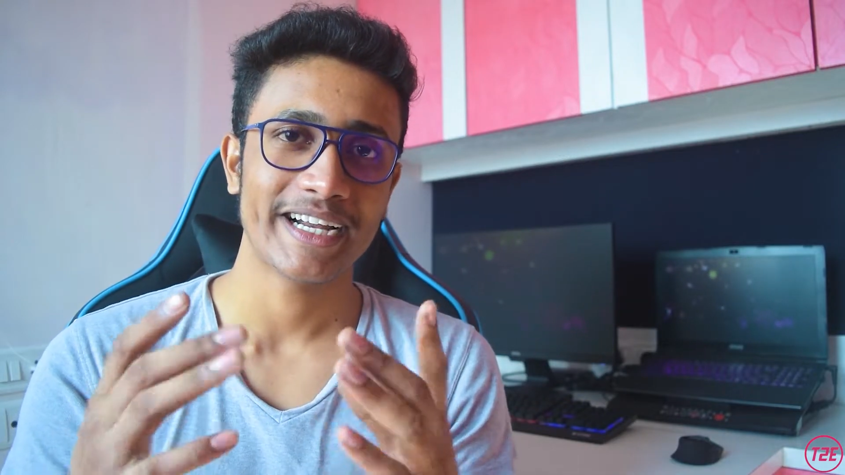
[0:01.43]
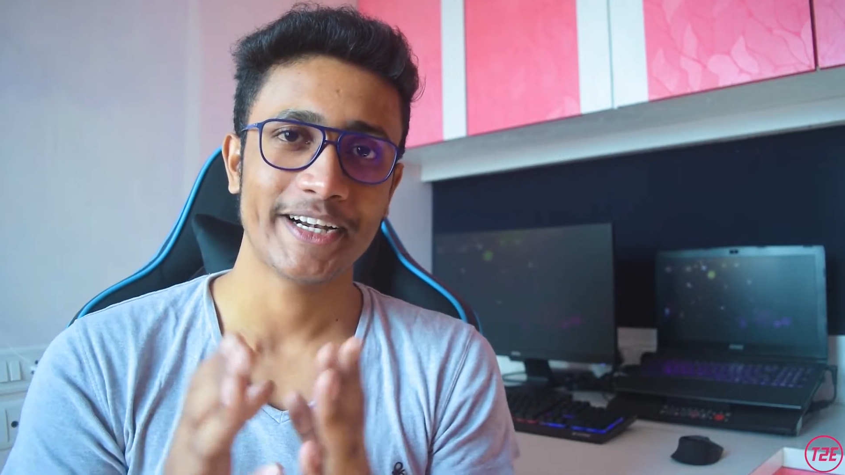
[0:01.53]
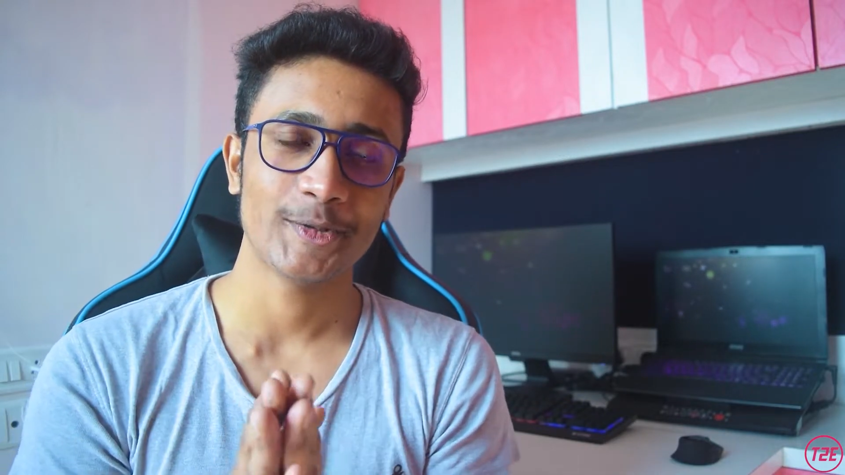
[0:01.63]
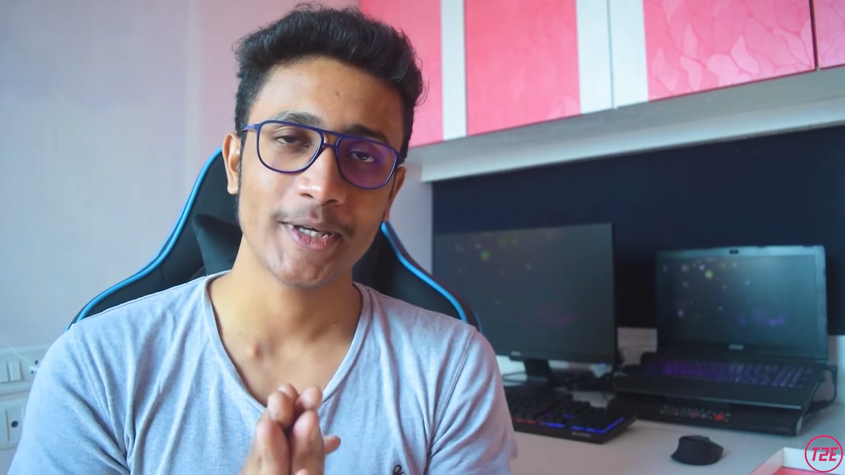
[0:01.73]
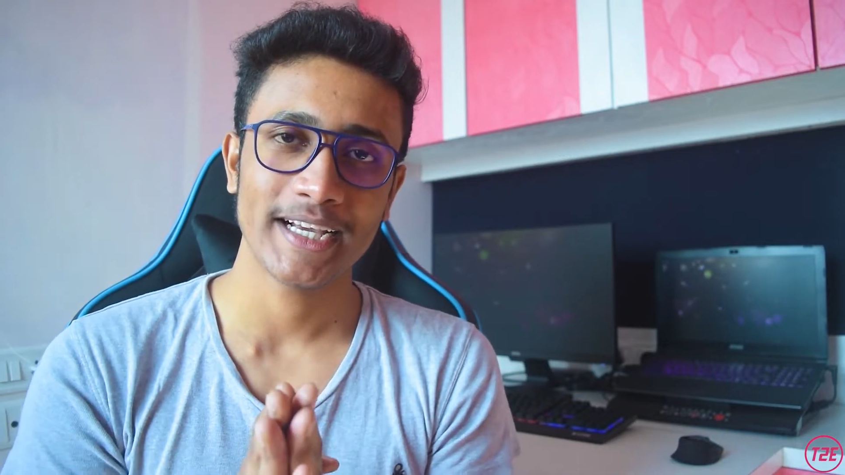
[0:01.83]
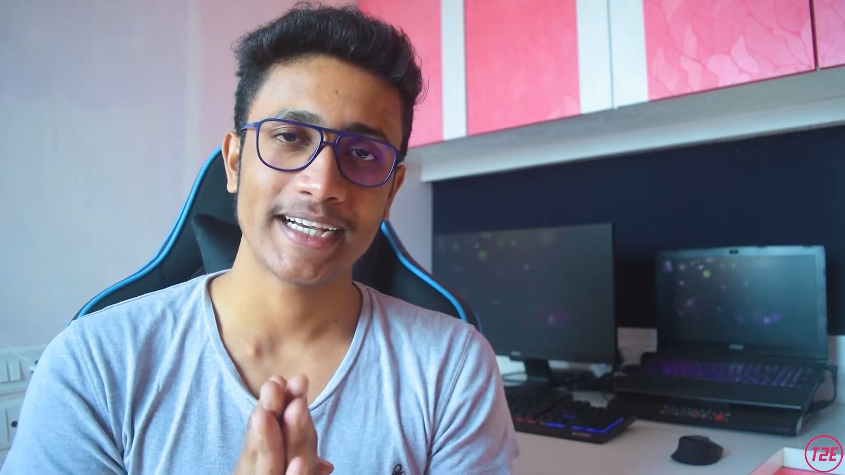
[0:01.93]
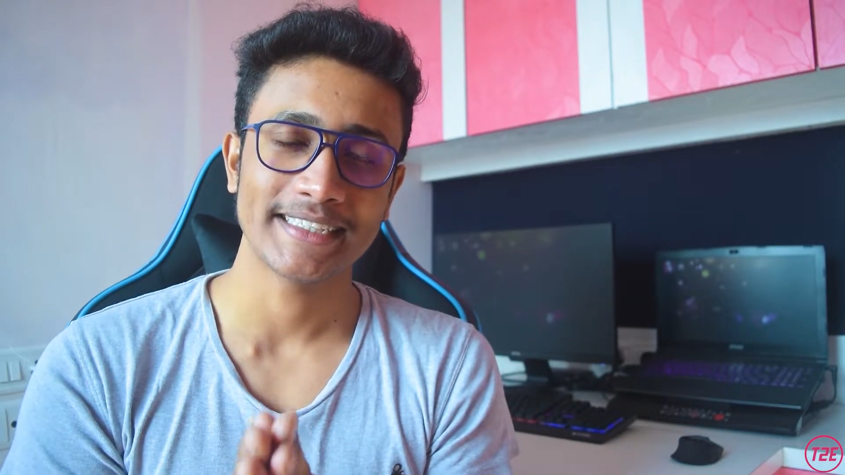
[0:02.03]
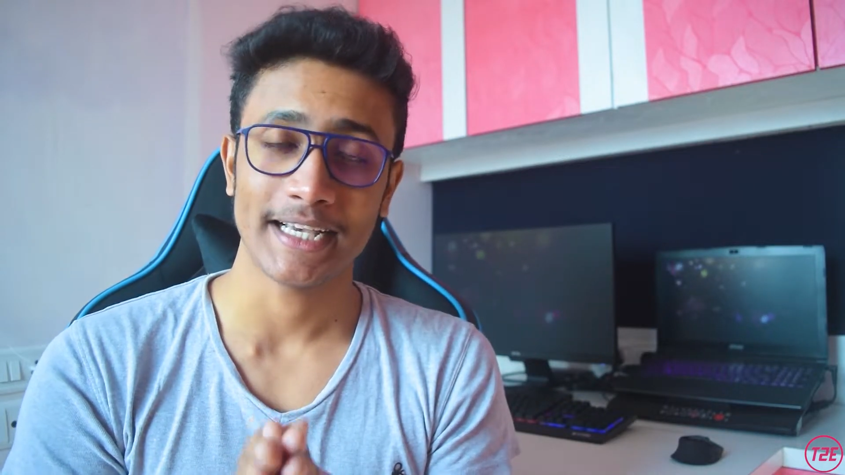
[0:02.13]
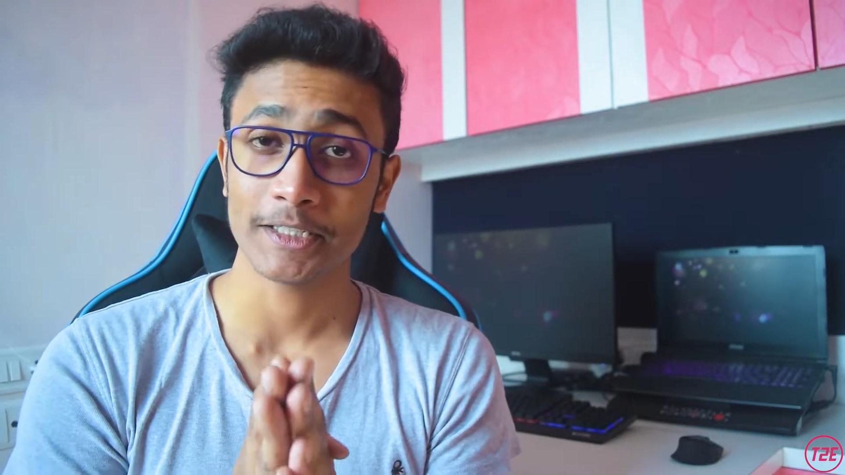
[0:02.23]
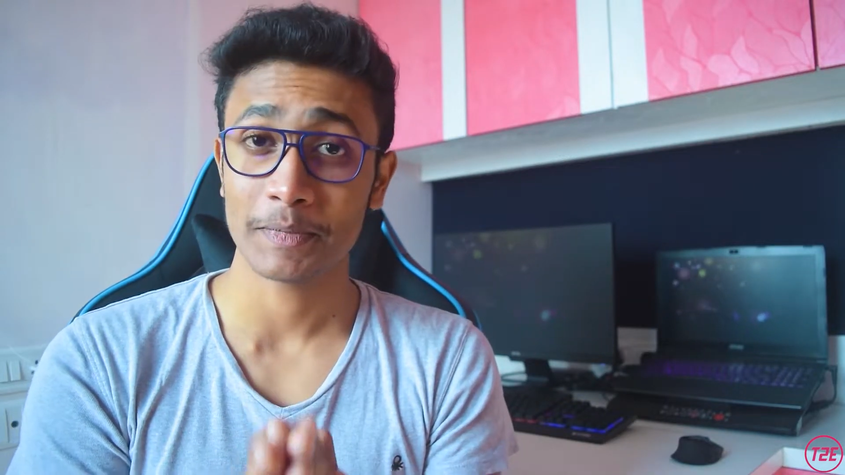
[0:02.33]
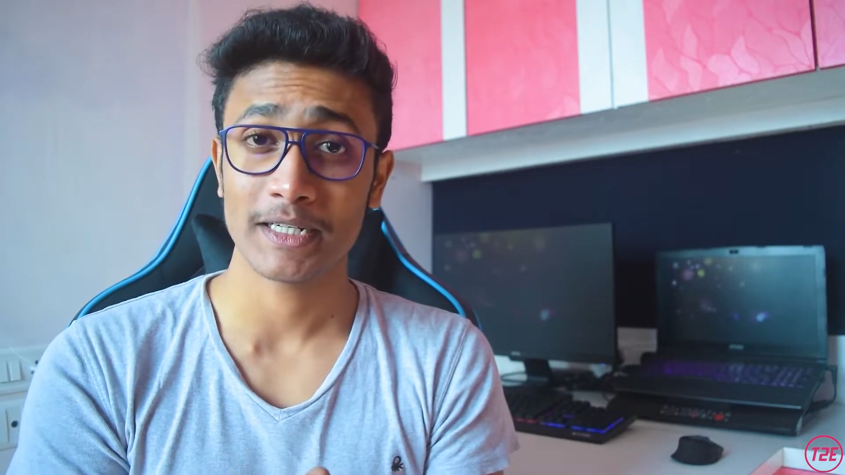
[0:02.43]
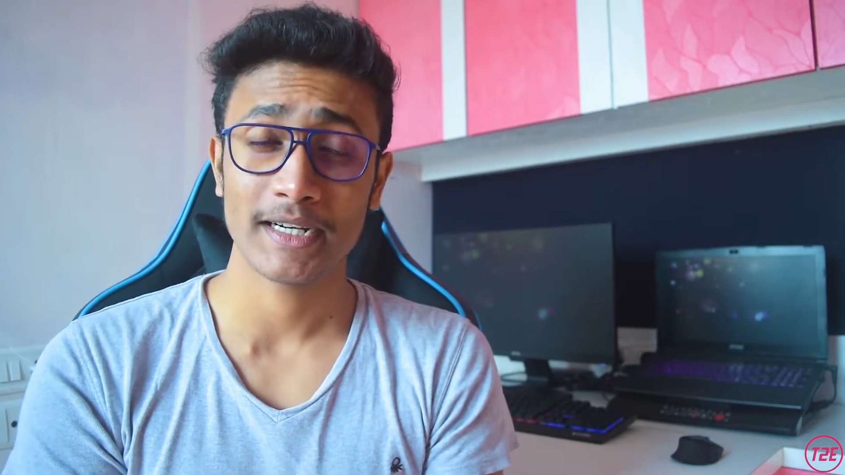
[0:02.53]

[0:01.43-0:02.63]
and today guys, as per the